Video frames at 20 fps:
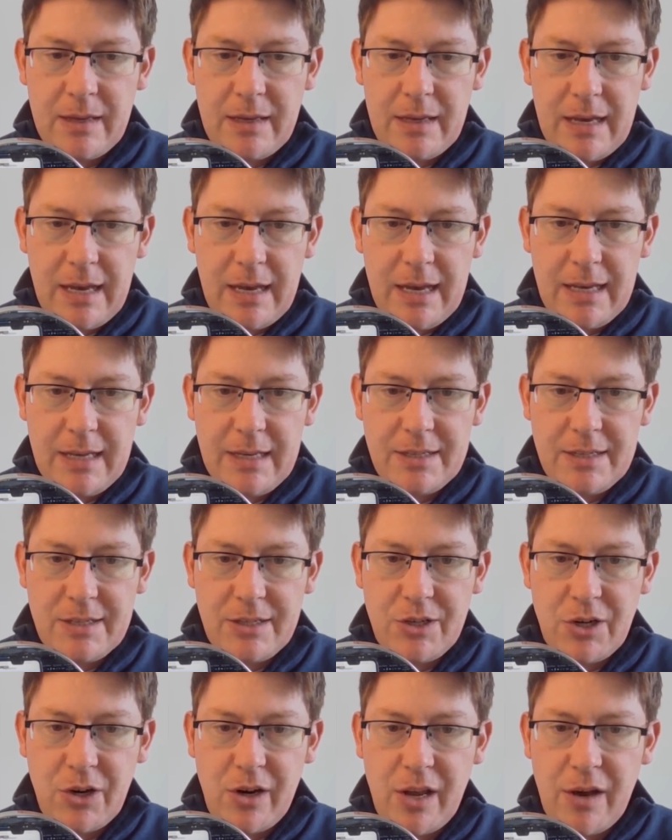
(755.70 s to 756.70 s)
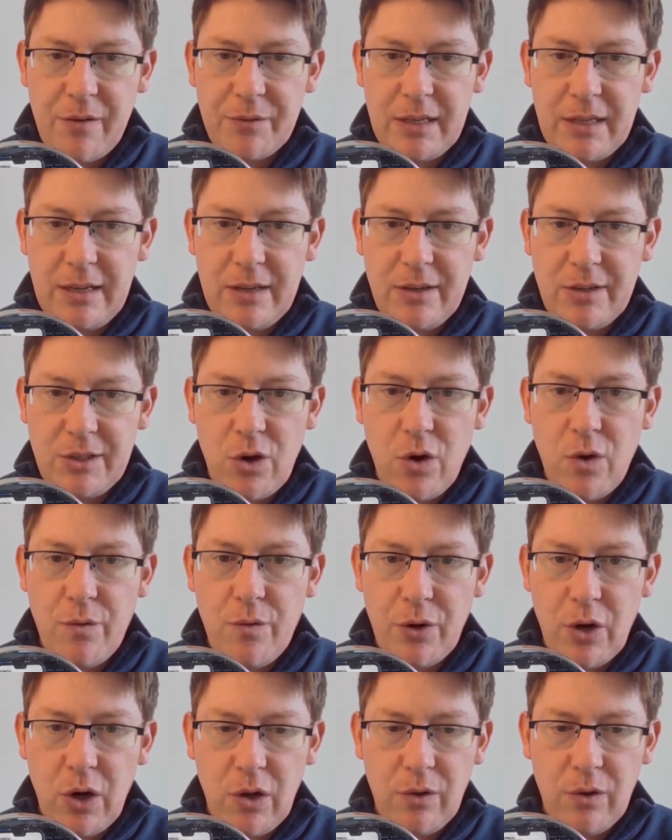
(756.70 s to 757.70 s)
To turn off the
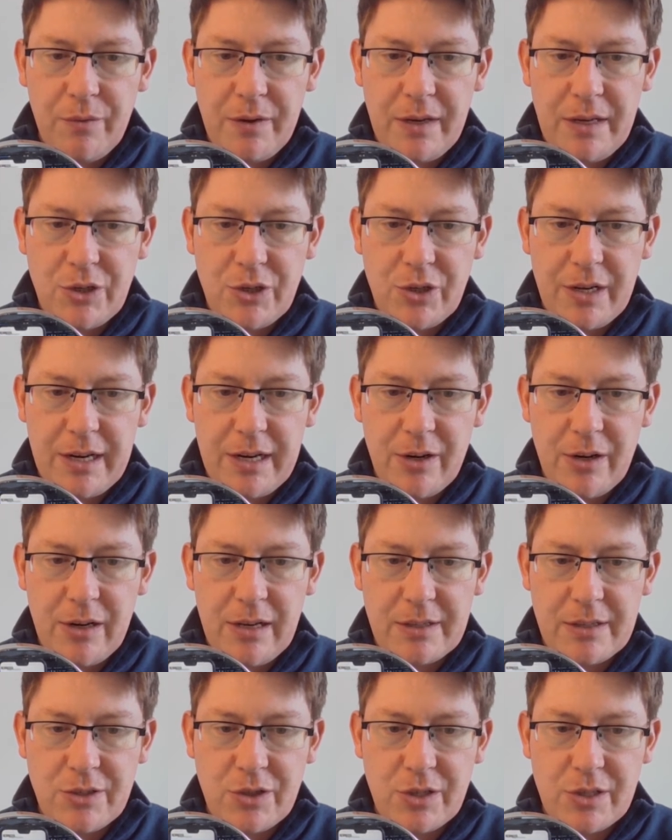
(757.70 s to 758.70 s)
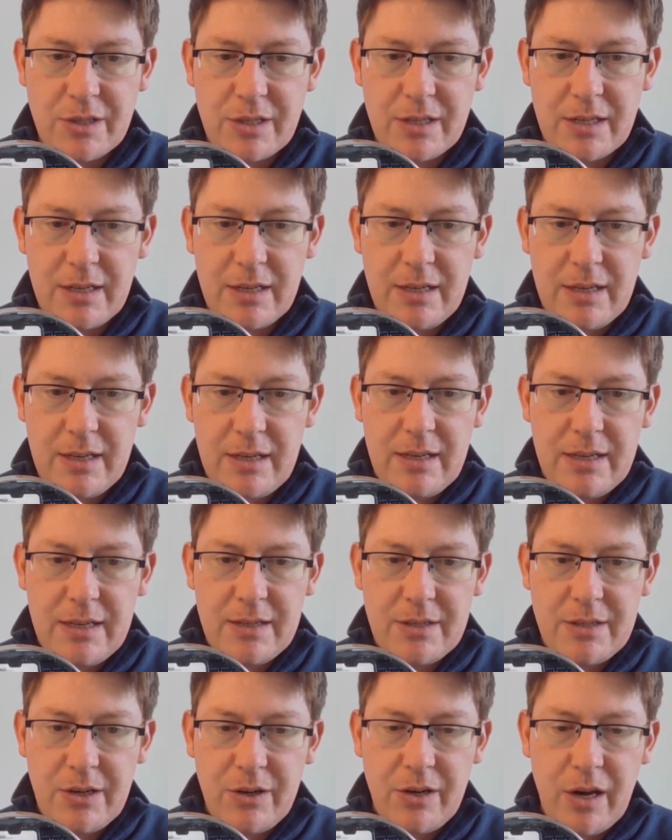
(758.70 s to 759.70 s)
overall feature here, let's just
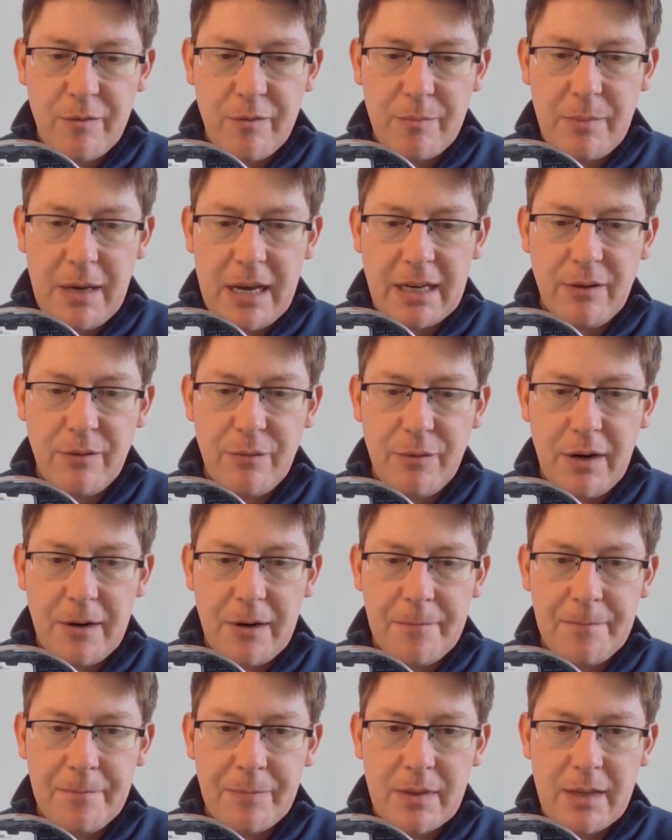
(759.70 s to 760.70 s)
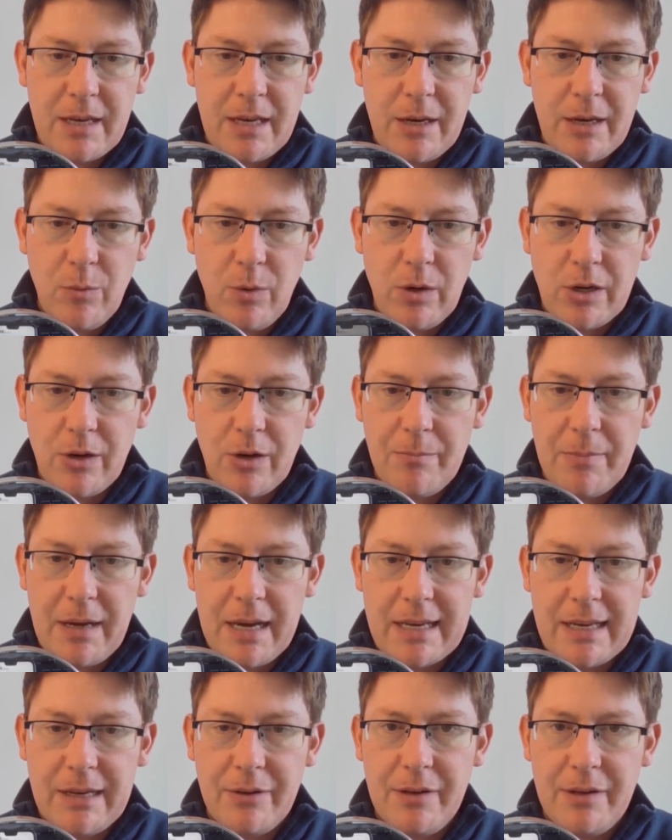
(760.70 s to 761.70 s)
turn off magnifier, and we'll come
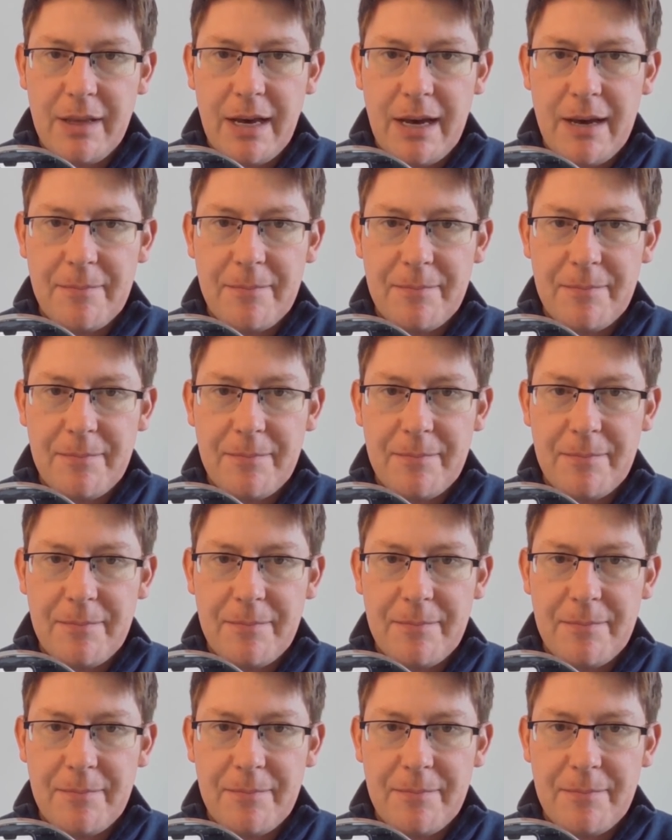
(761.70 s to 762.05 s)
back out of that.